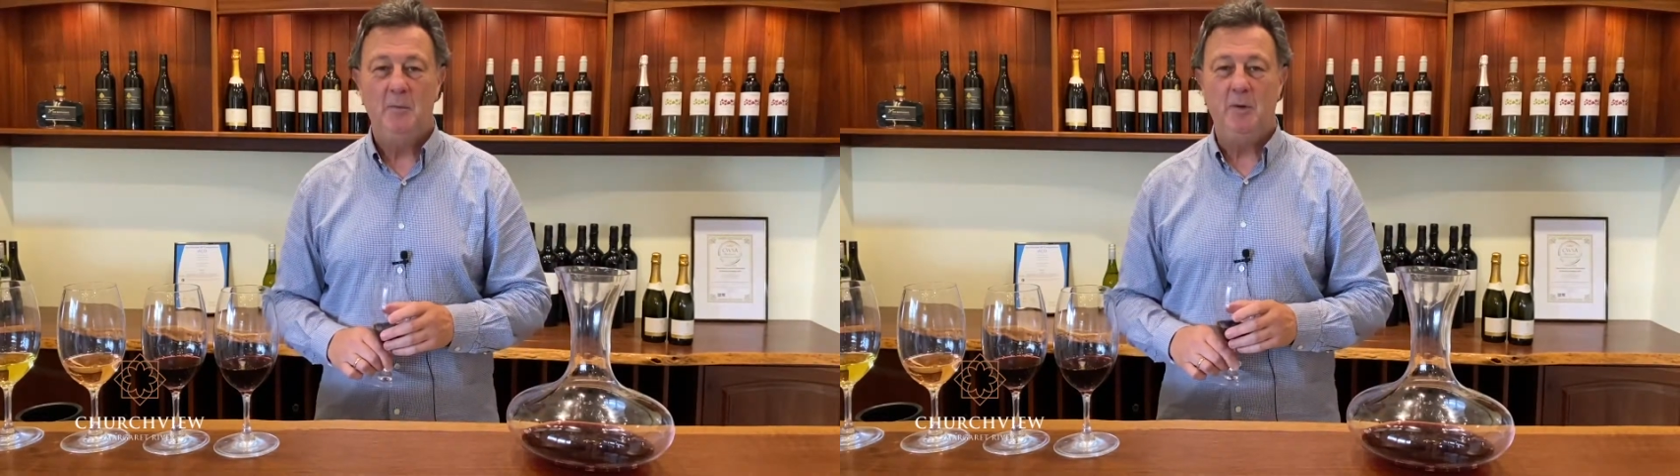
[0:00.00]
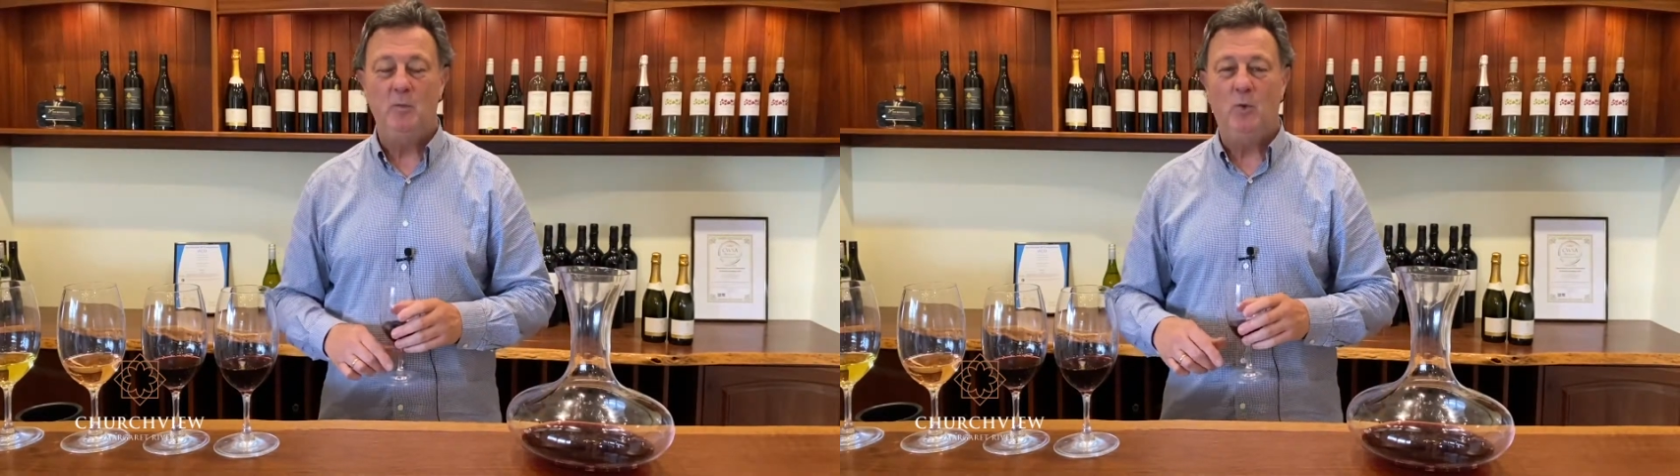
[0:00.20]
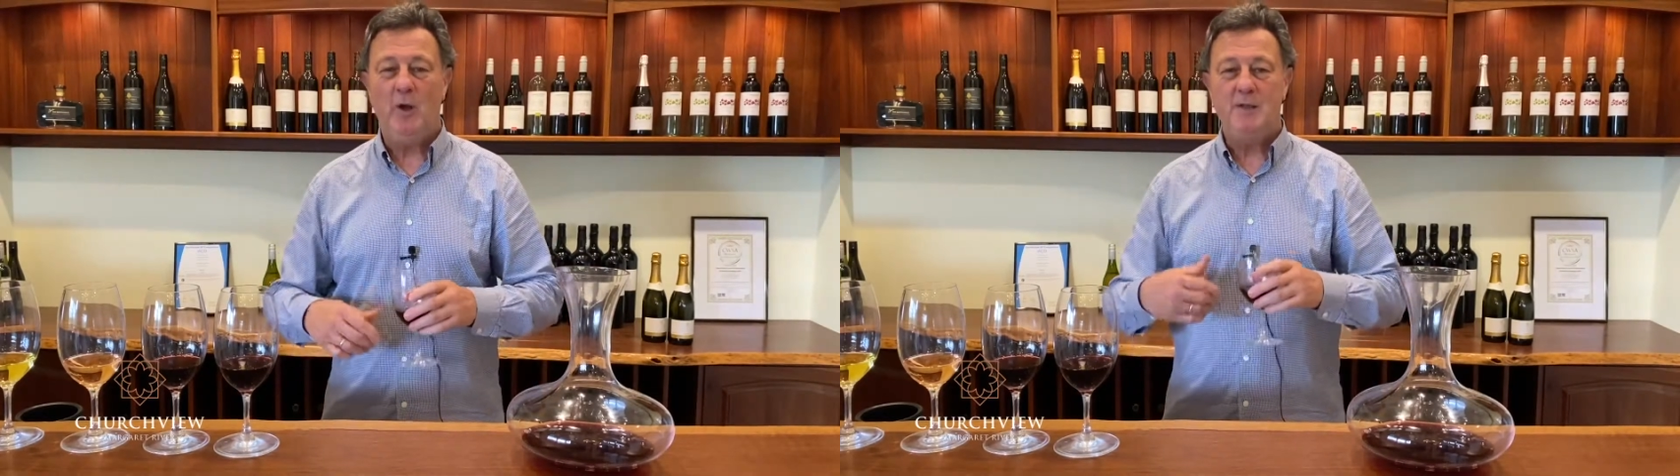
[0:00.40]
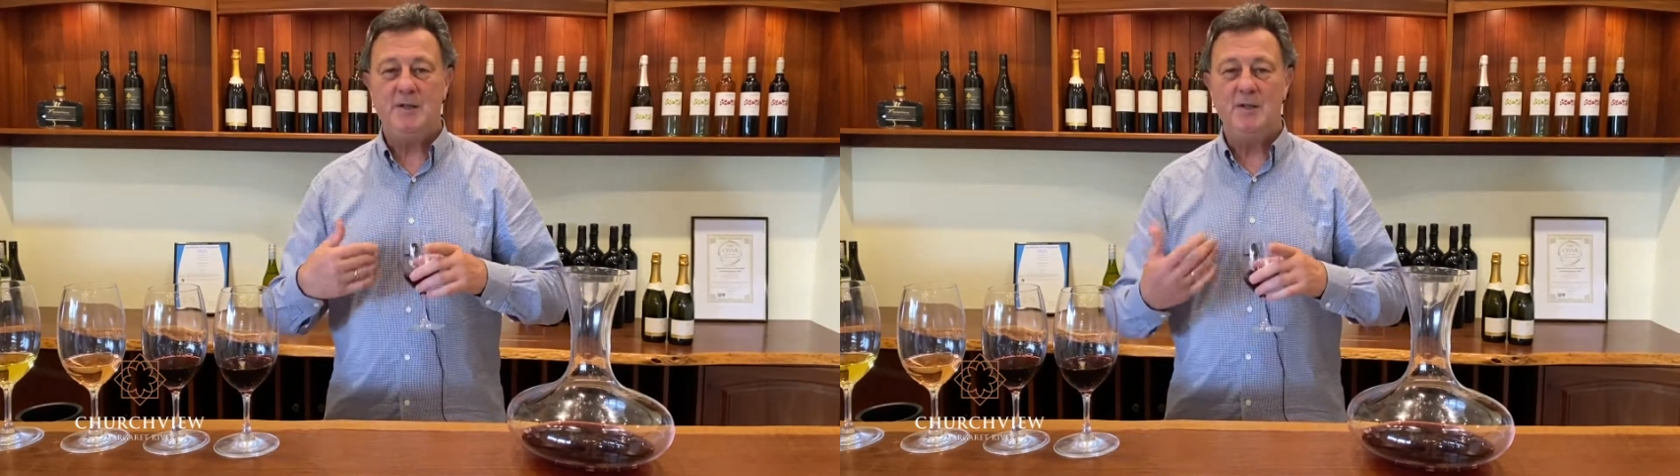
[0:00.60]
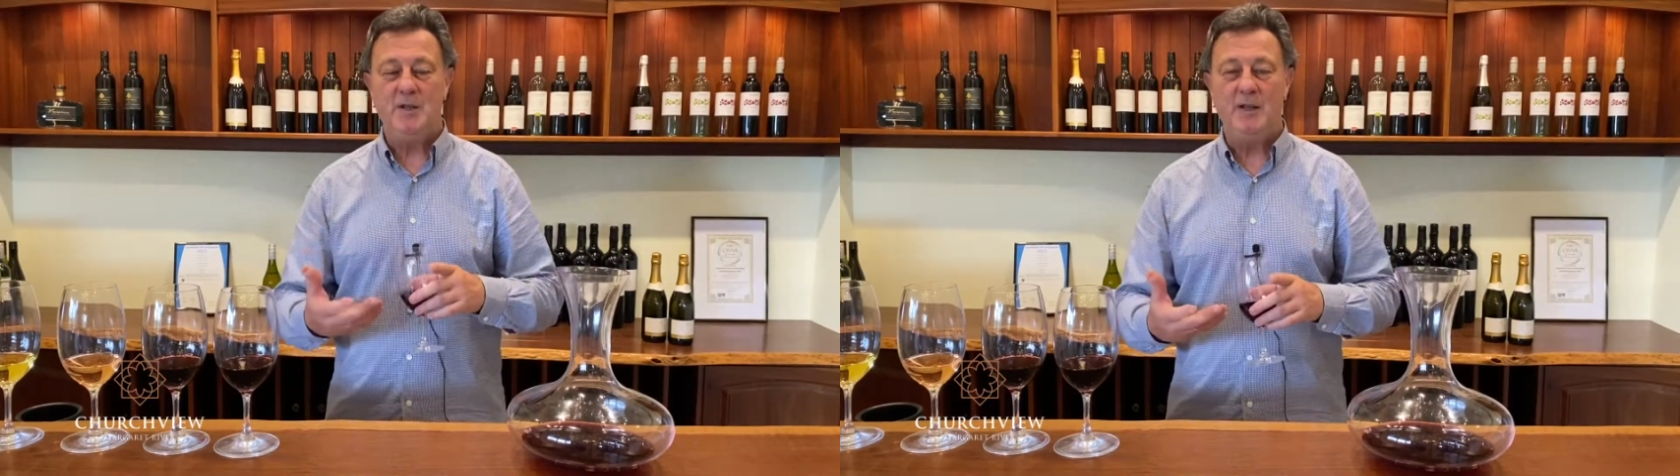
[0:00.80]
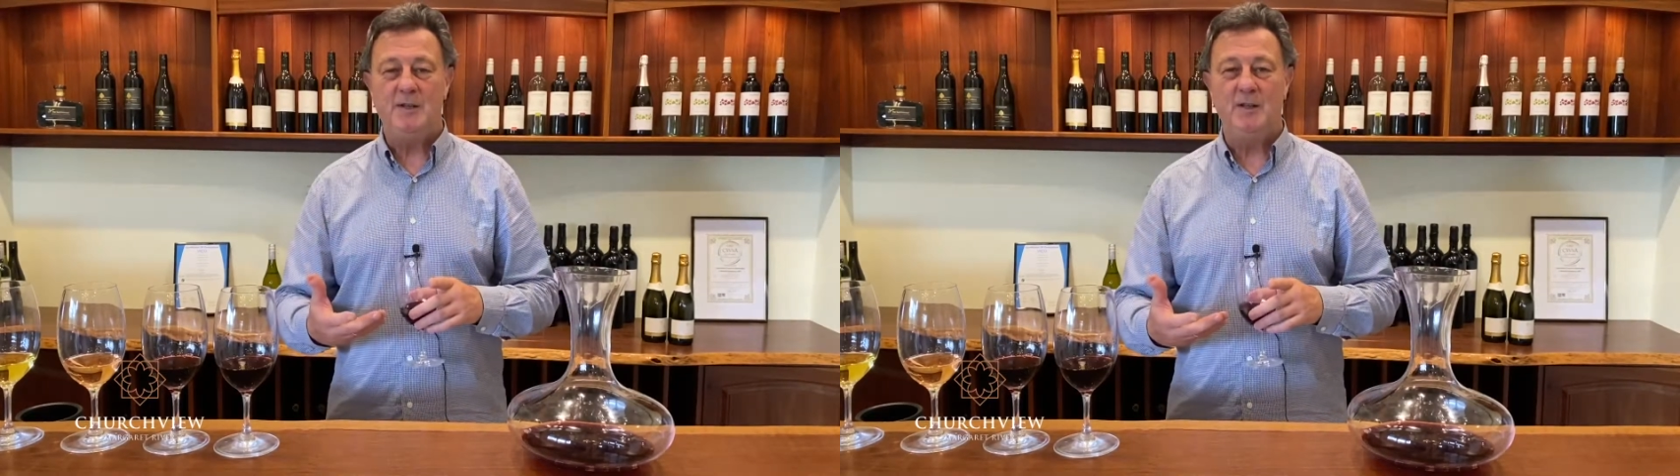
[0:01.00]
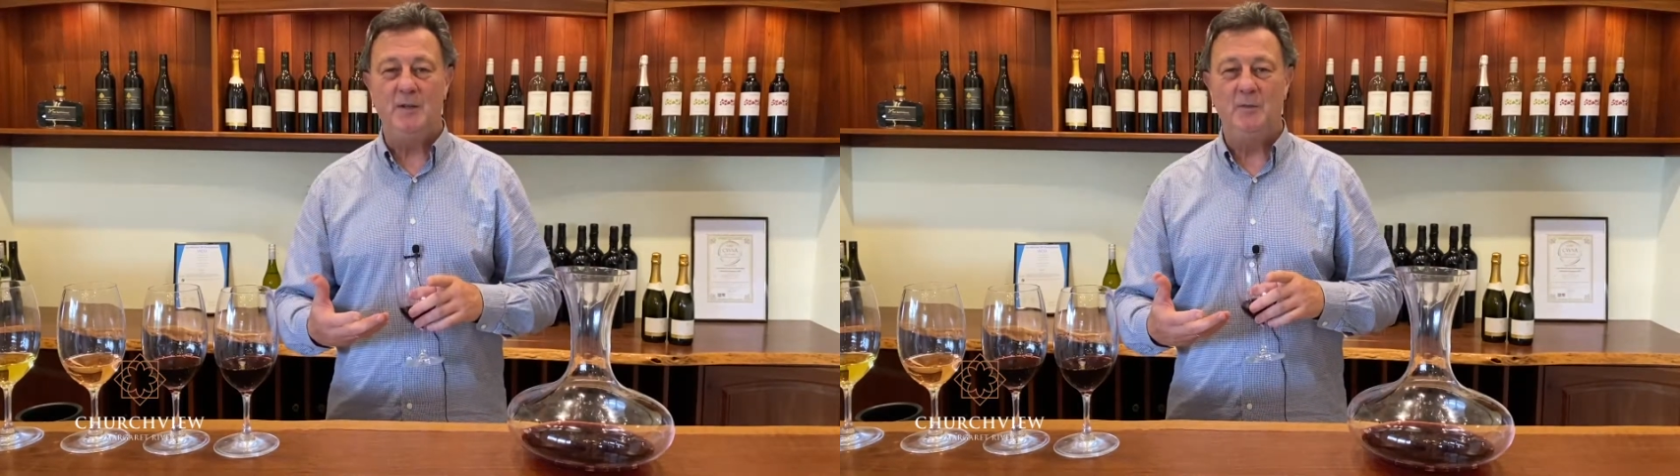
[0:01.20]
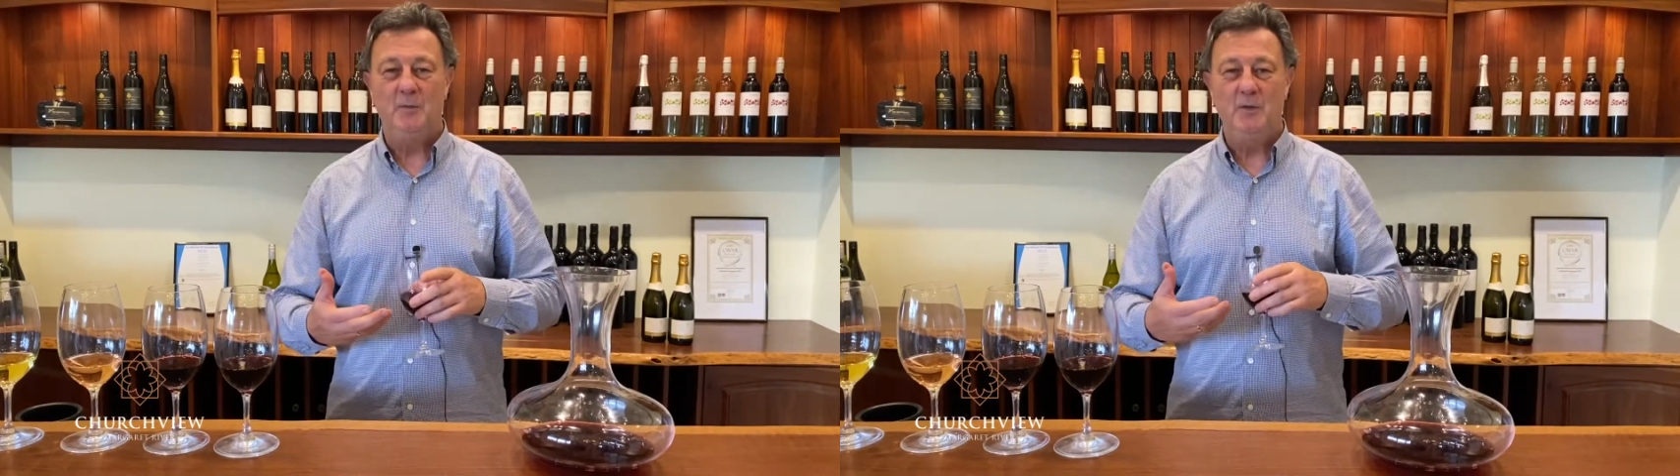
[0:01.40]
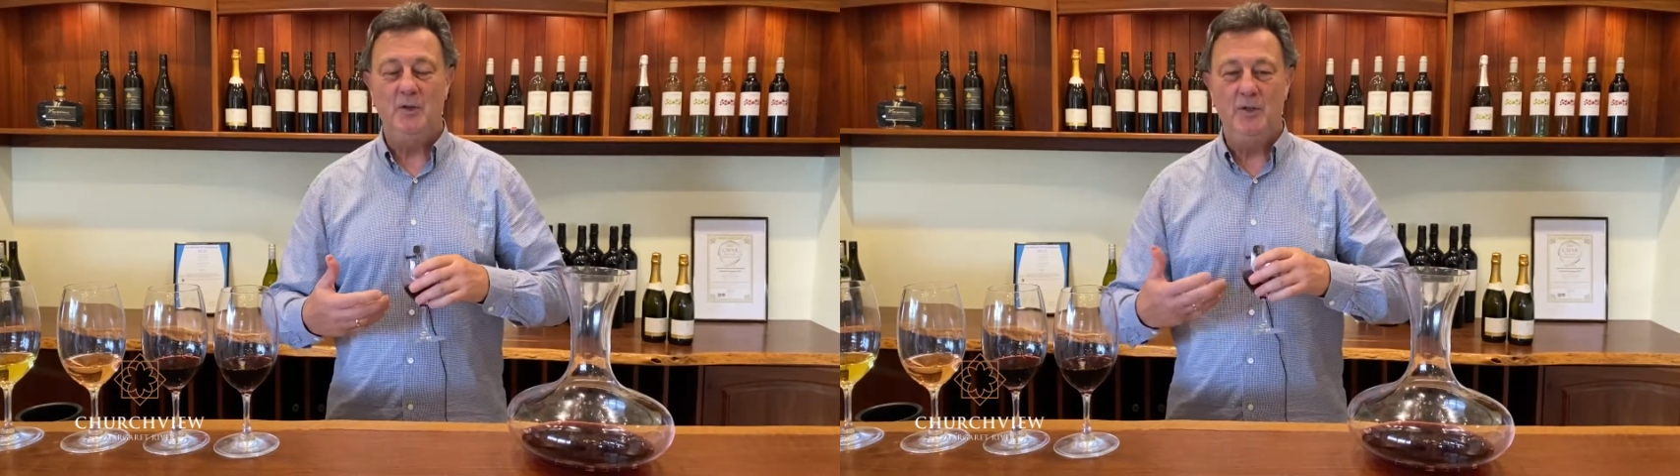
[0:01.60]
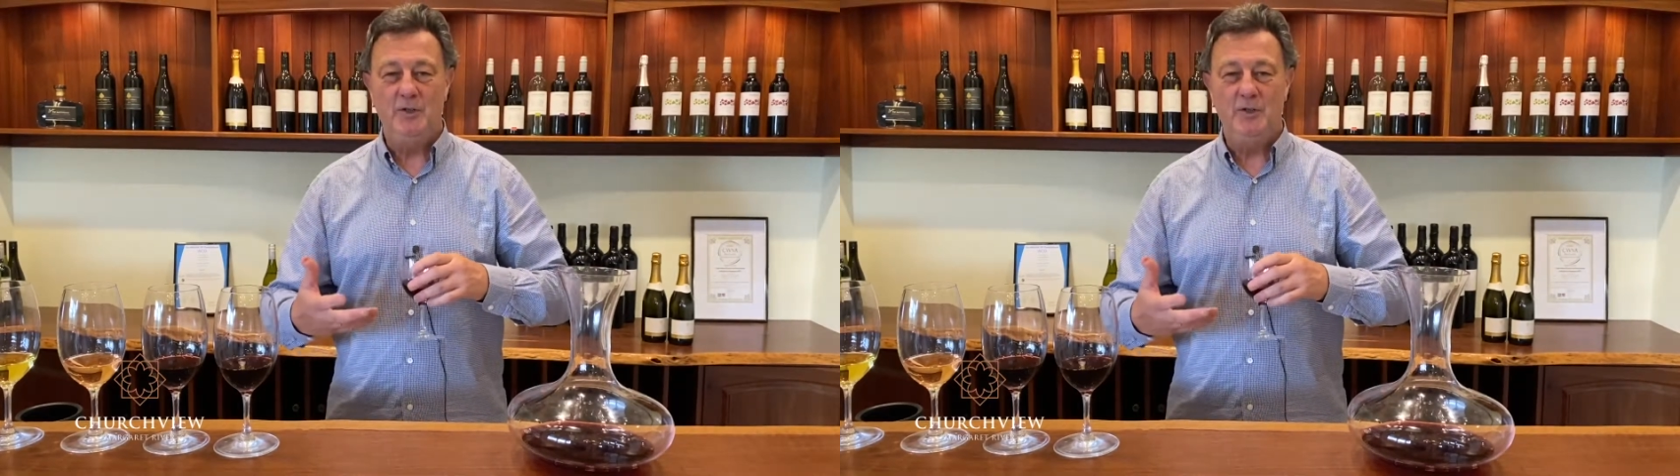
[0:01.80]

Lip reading: but what I suggest that you